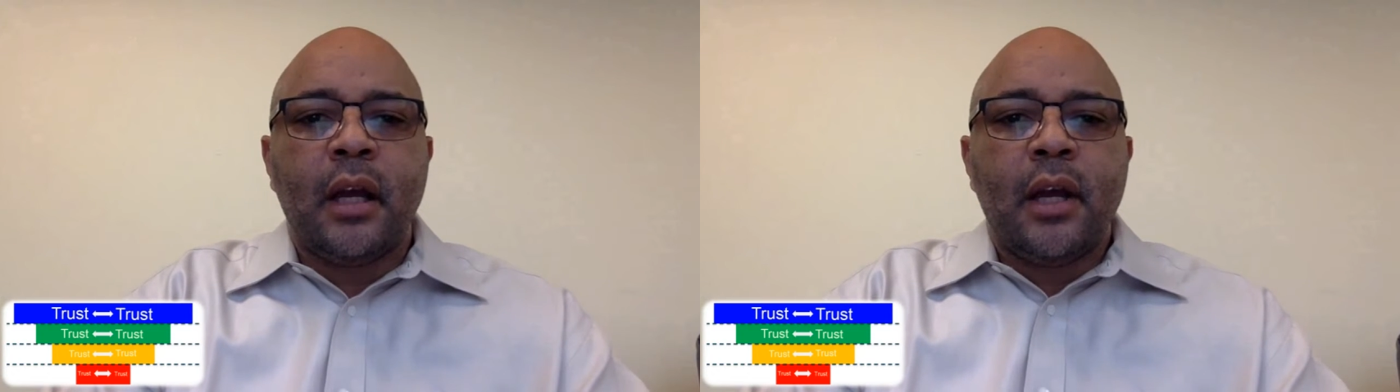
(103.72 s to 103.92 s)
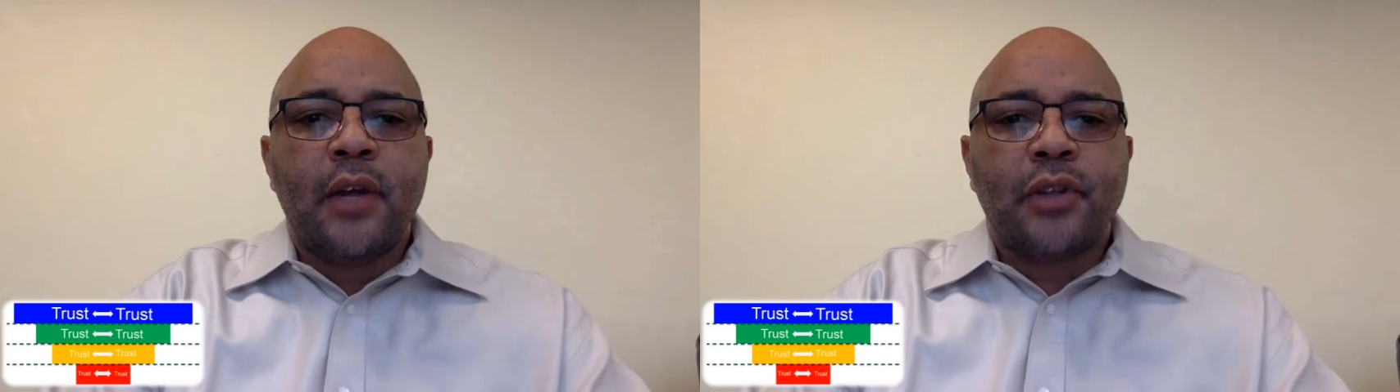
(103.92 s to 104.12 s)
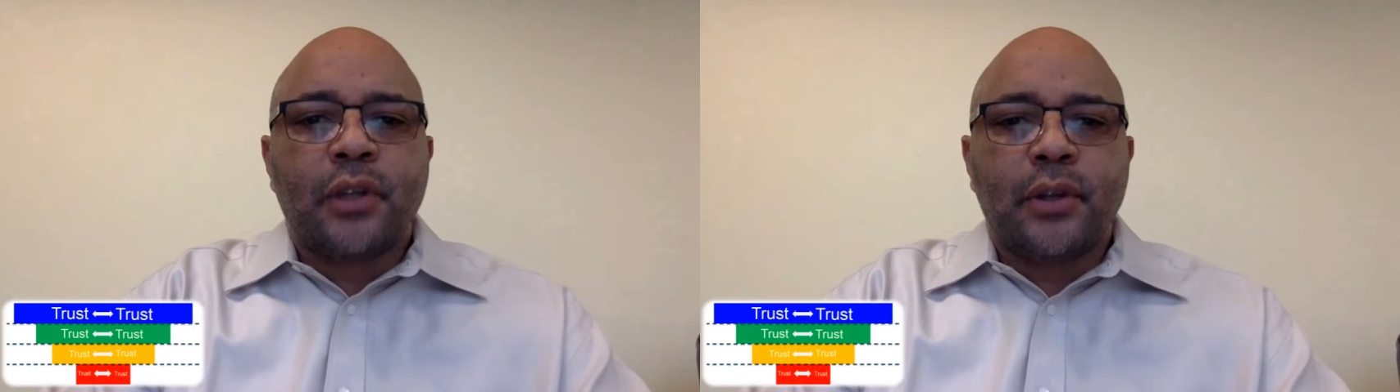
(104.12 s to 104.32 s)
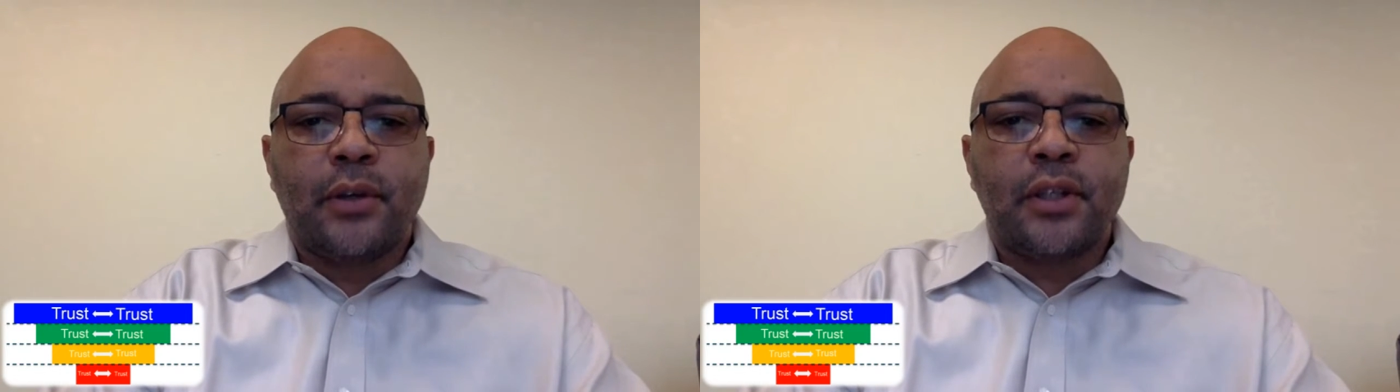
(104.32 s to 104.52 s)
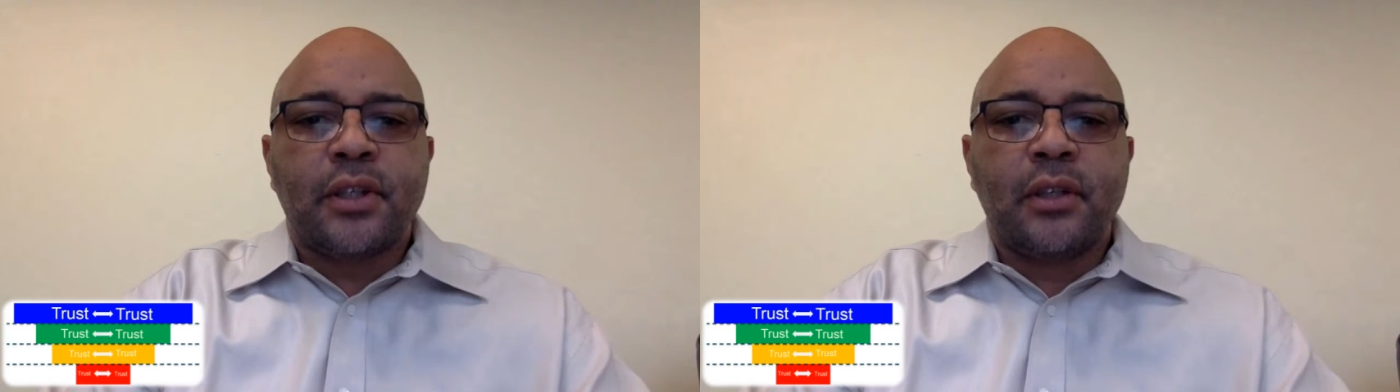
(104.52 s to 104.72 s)

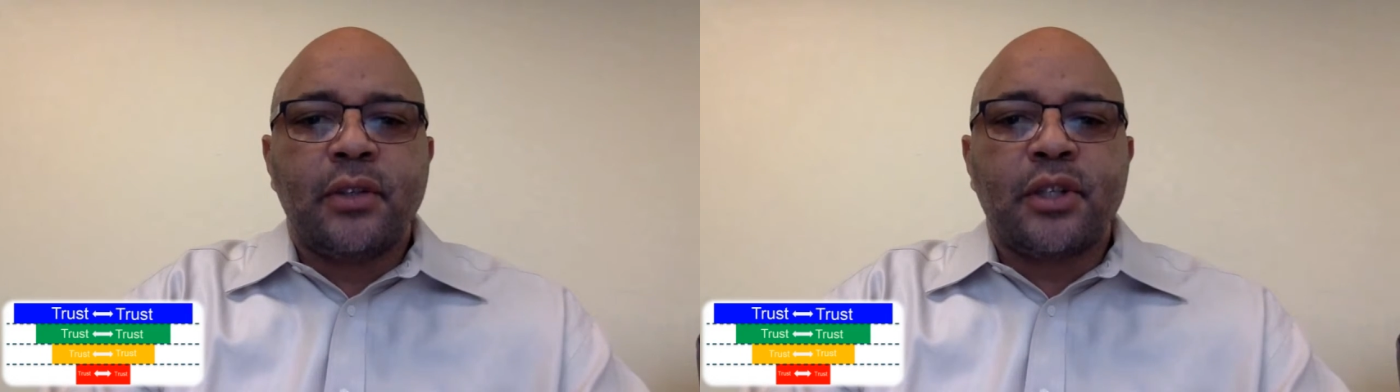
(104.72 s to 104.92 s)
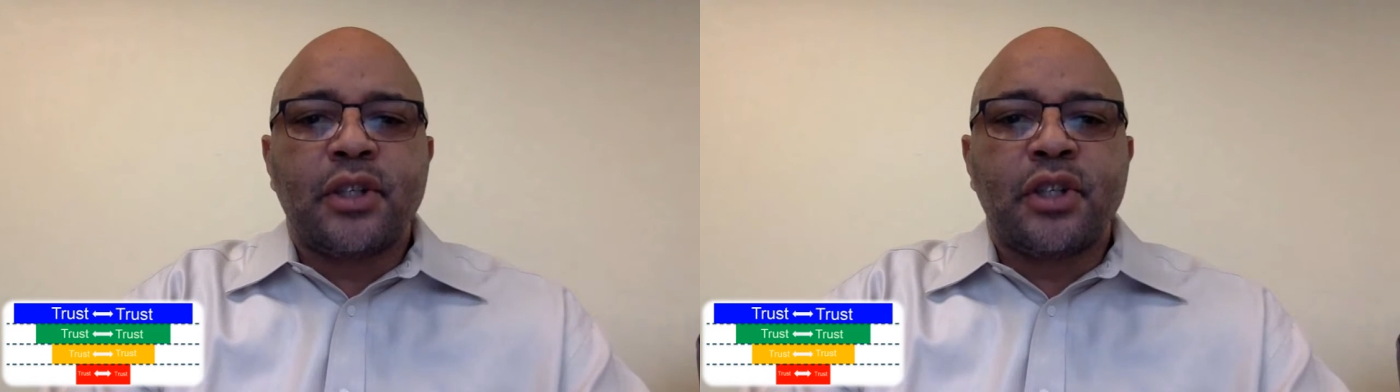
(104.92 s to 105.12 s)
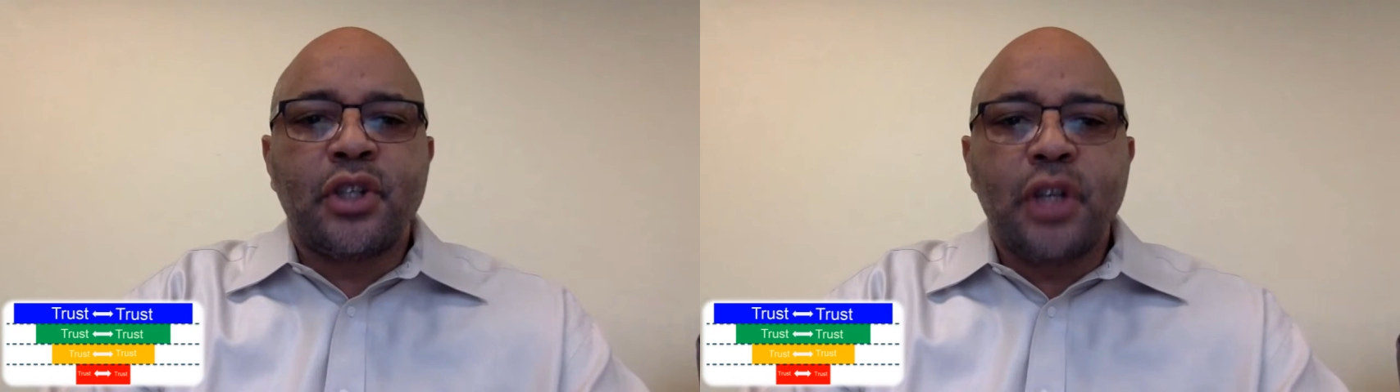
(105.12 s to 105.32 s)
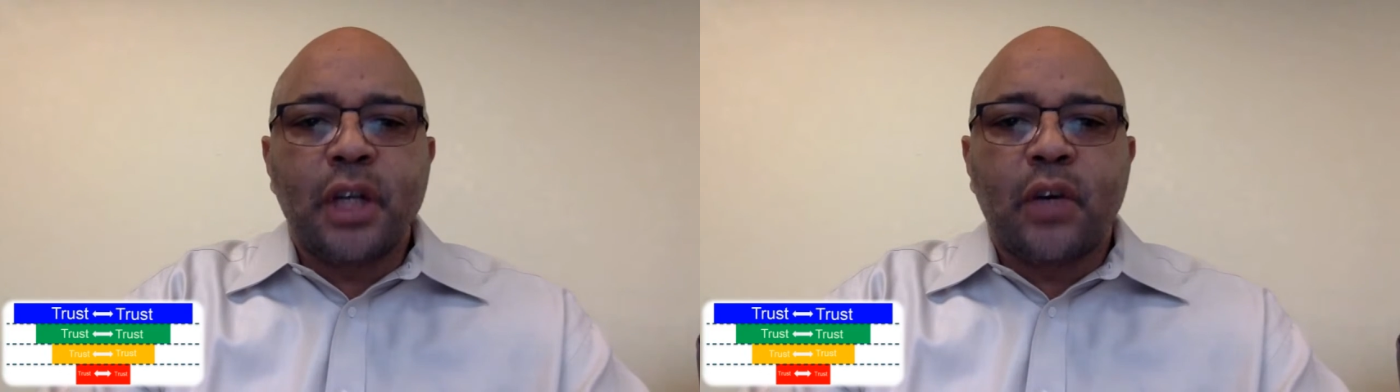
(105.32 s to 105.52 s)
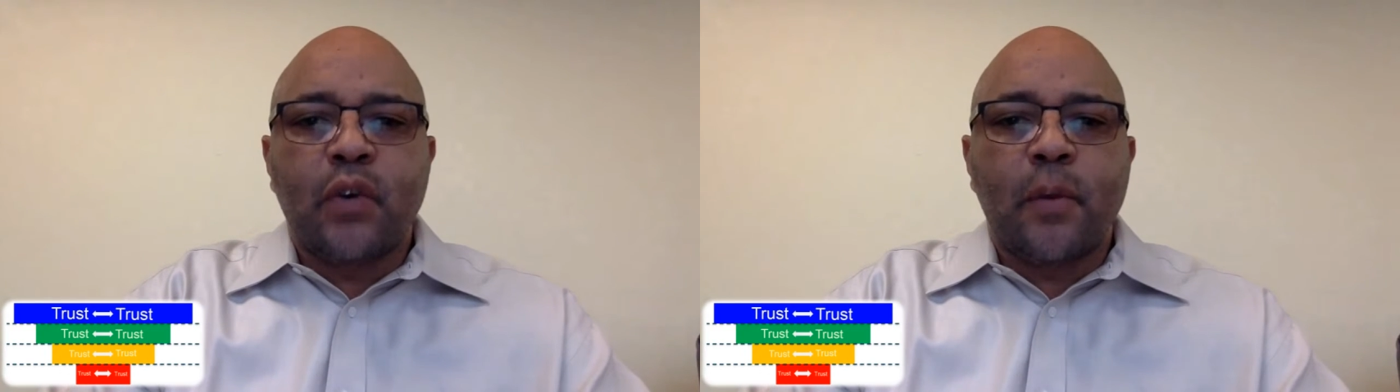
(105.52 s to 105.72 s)
Security solutions should
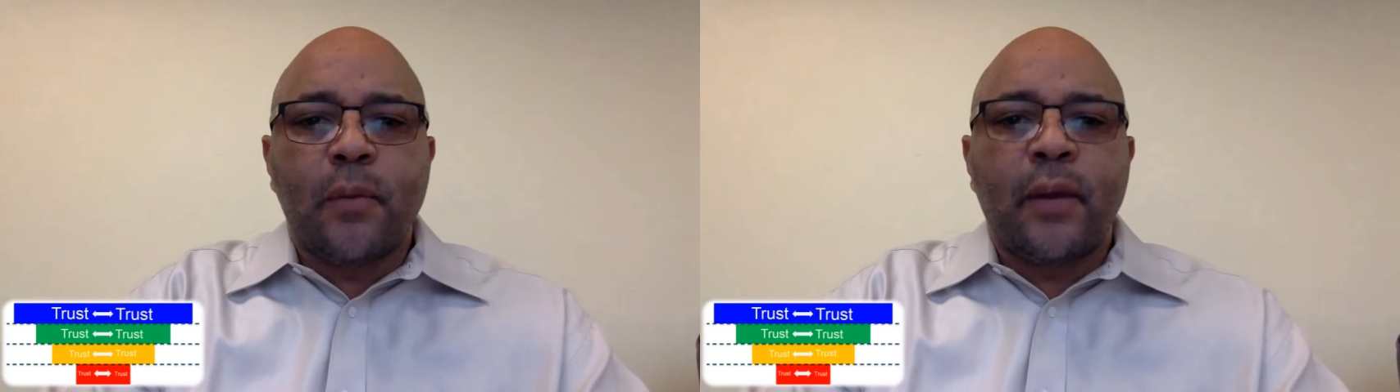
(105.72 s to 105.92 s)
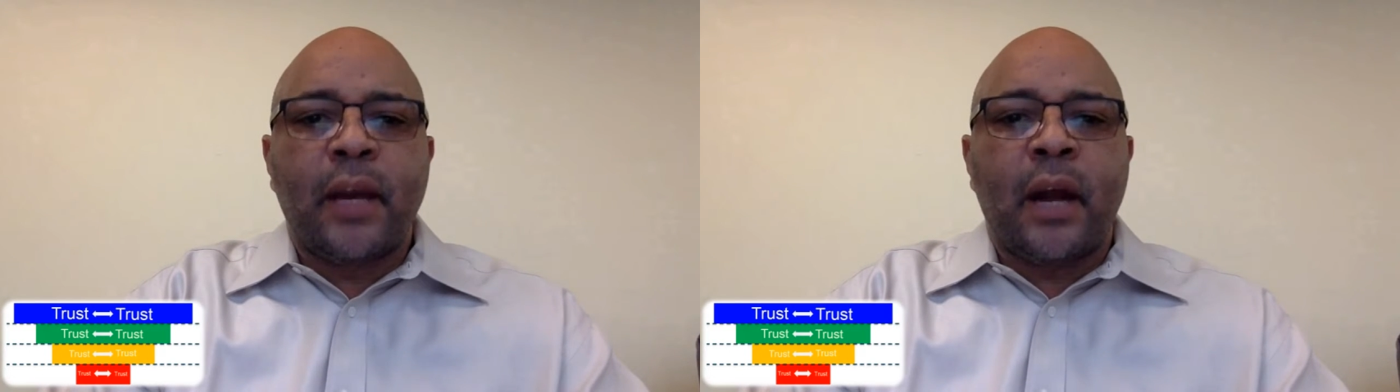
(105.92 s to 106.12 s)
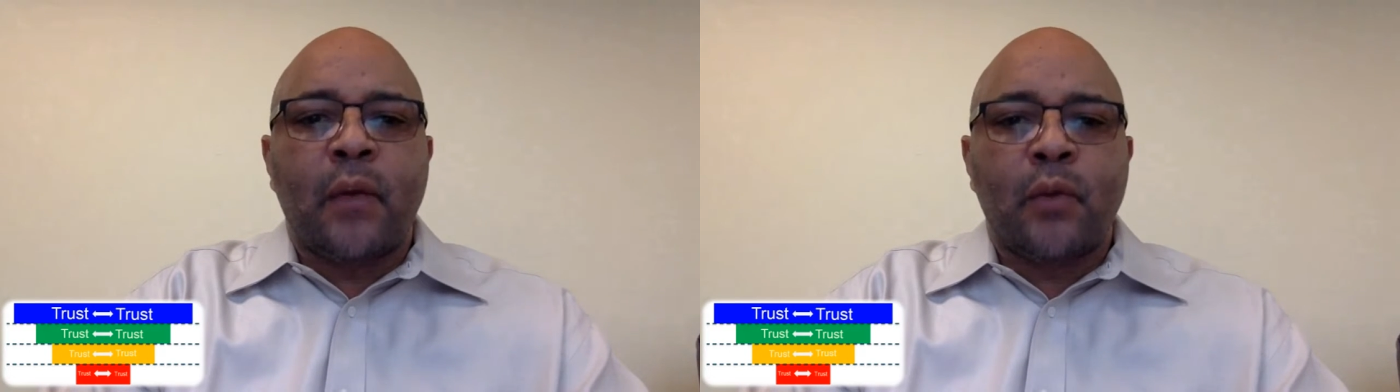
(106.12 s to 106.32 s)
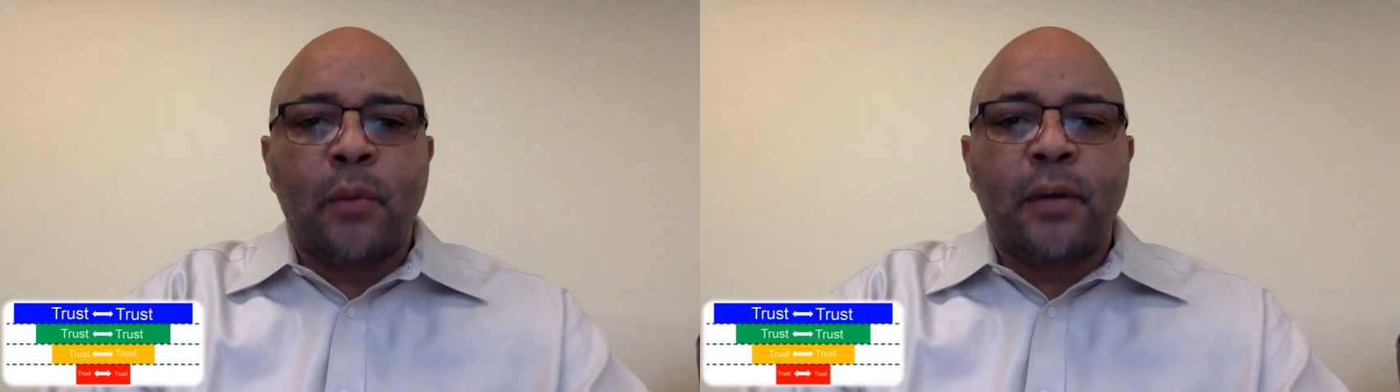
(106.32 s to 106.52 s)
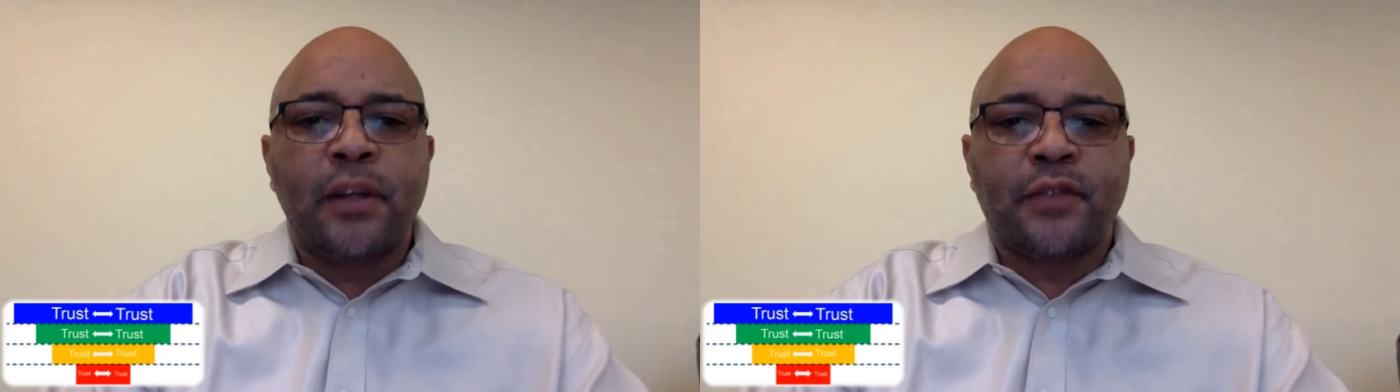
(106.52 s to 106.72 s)
incorporate a
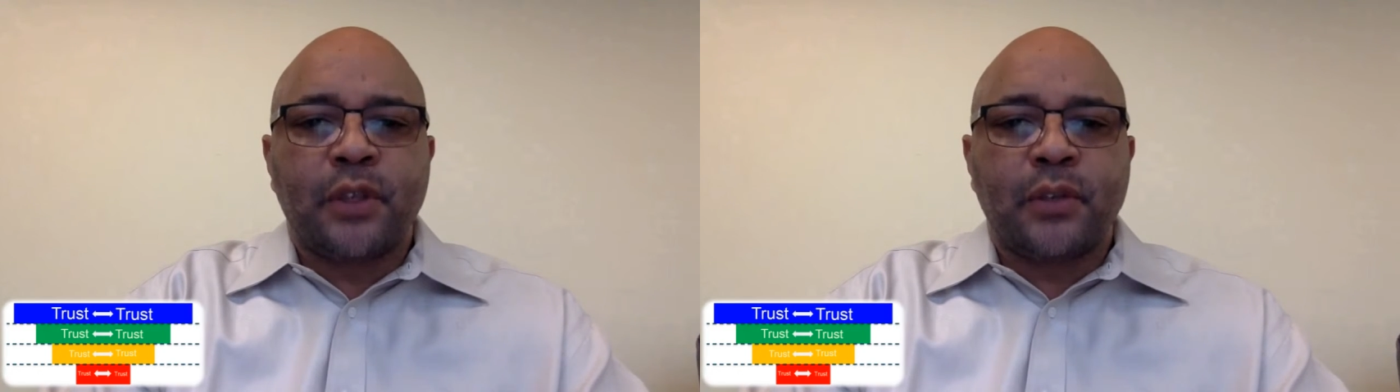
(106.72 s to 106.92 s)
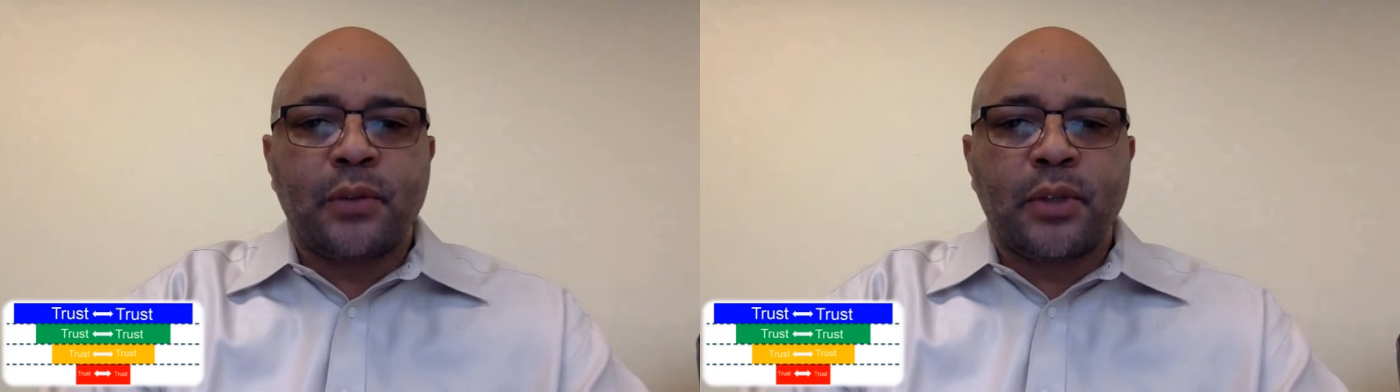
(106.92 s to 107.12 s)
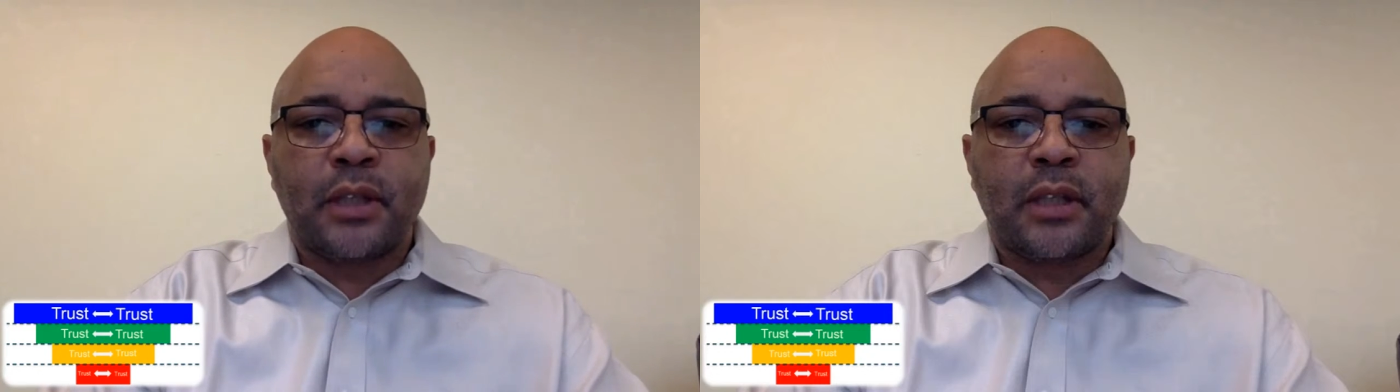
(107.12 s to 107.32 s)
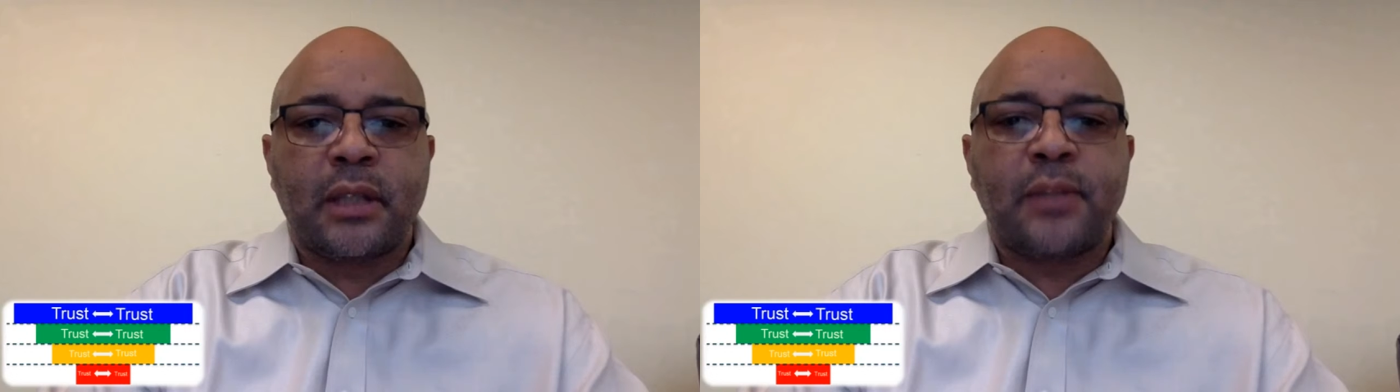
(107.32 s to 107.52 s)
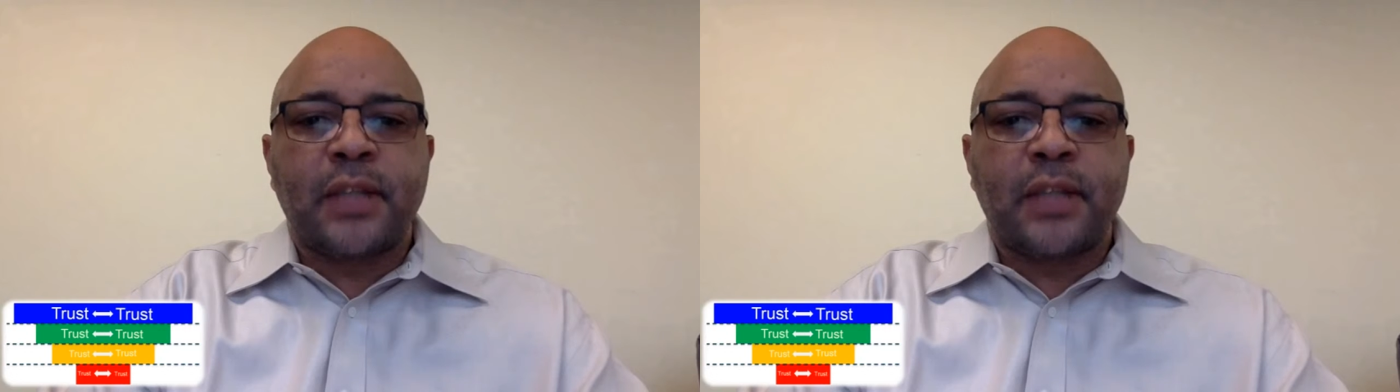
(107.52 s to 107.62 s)
robust virtual systems